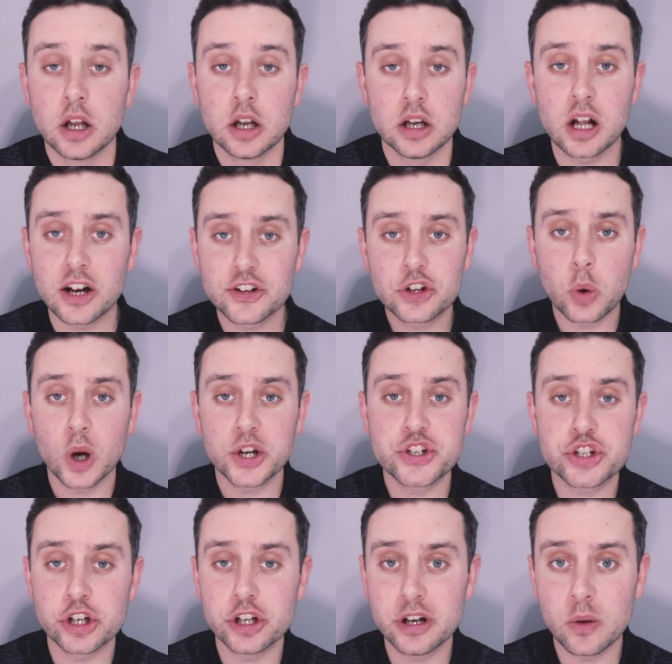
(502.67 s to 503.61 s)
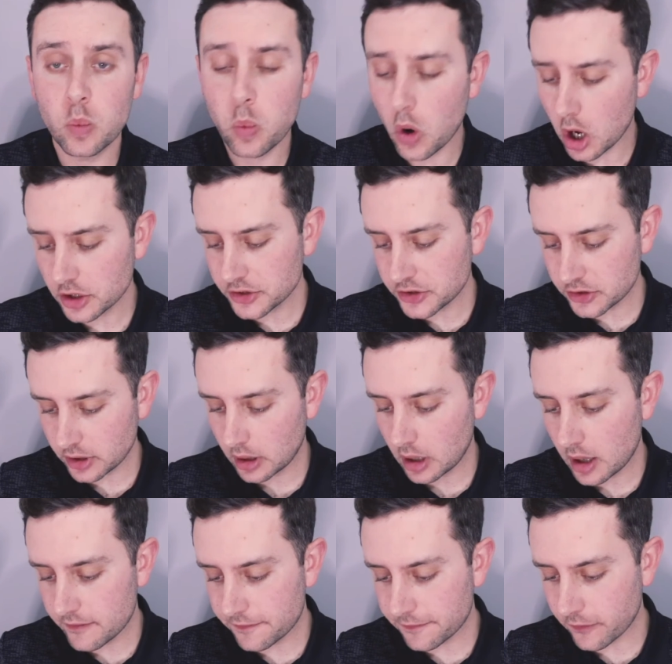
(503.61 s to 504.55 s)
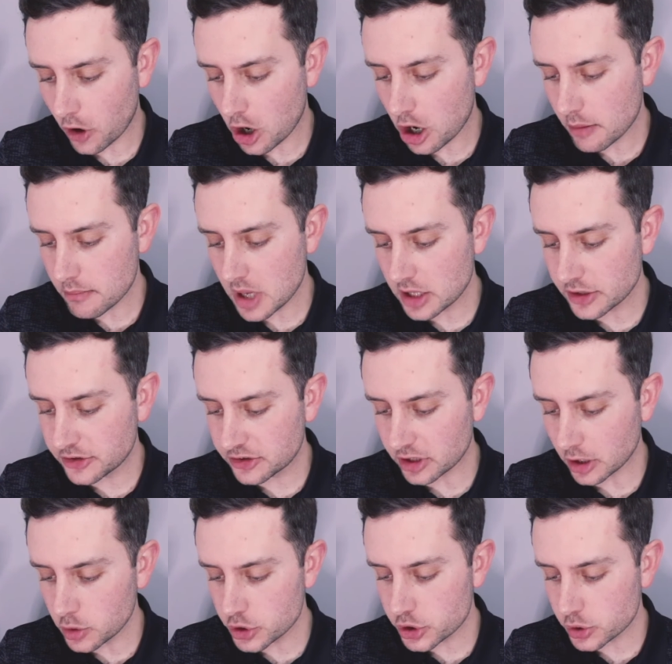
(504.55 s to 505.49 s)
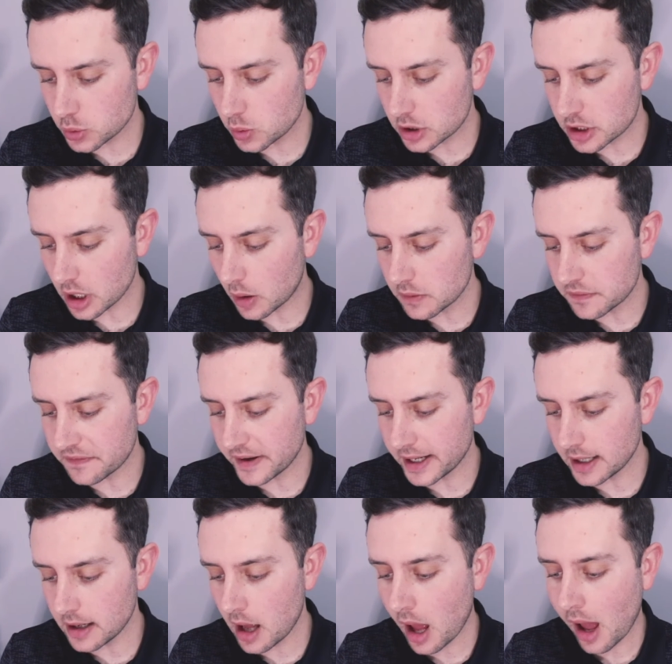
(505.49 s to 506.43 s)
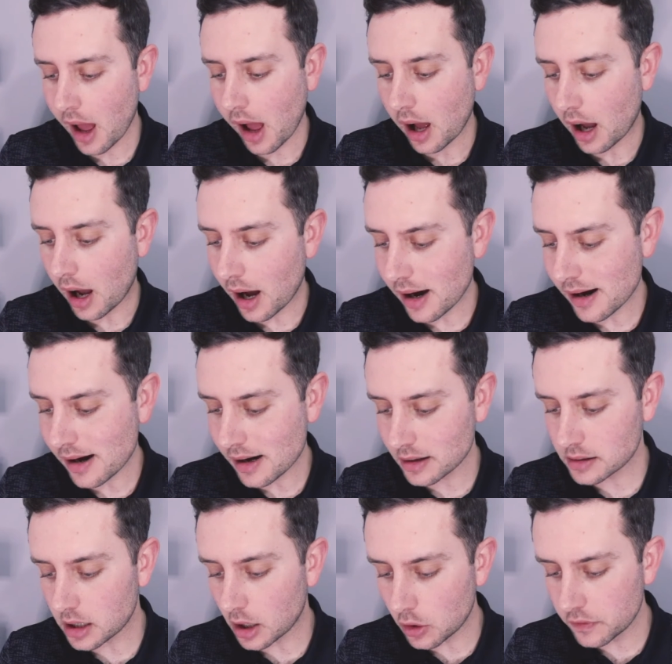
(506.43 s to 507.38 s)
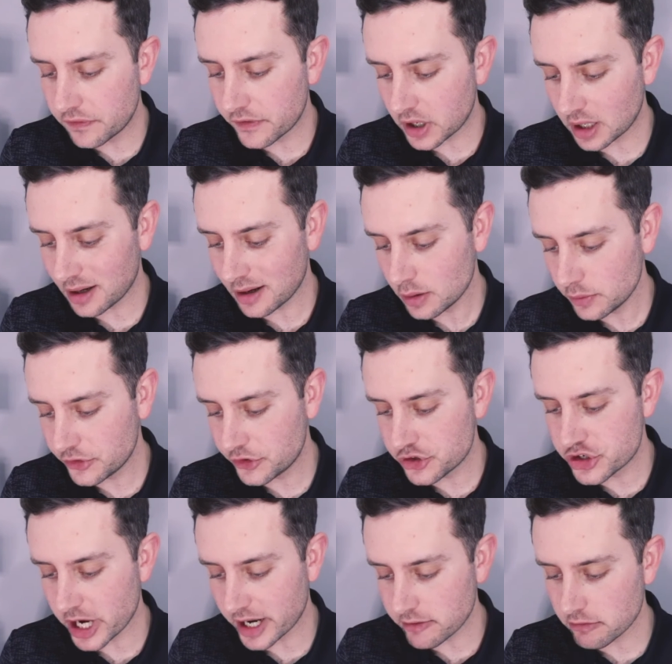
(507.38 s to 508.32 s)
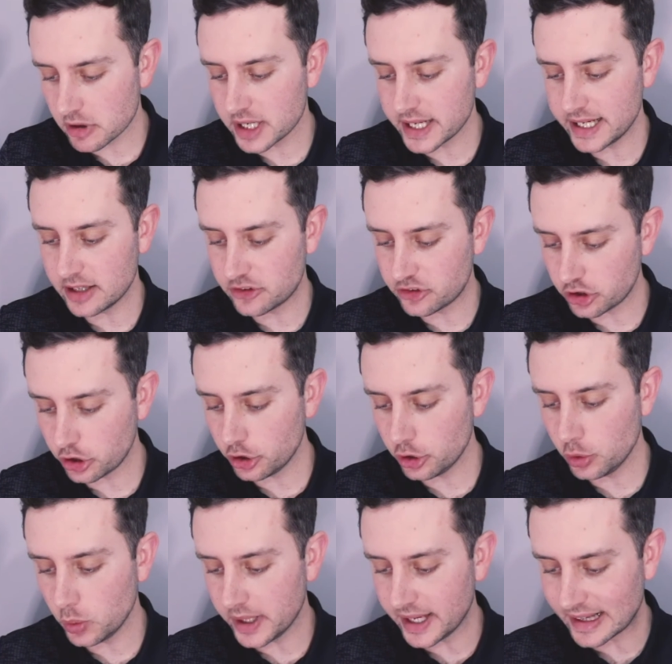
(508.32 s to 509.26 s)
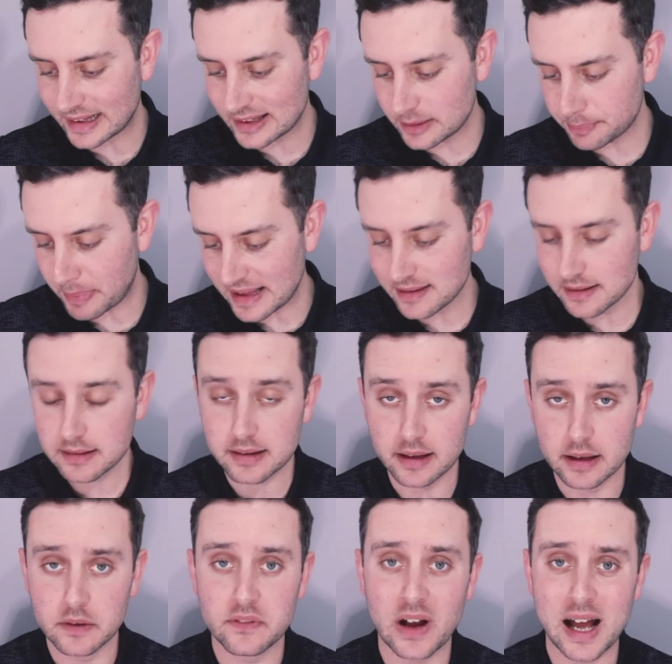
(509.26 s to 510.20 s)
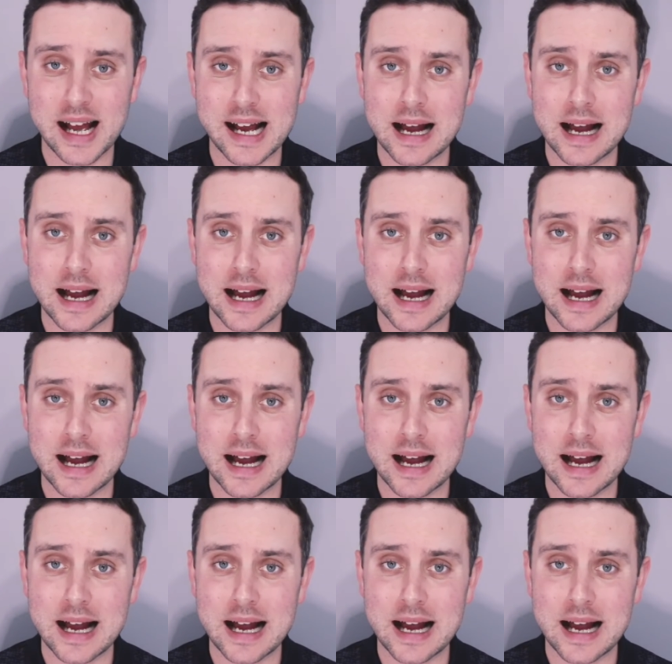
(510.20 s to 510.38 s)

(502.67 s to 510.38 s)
Last question was from Social Golfing. Are golf clothes generally too expensive?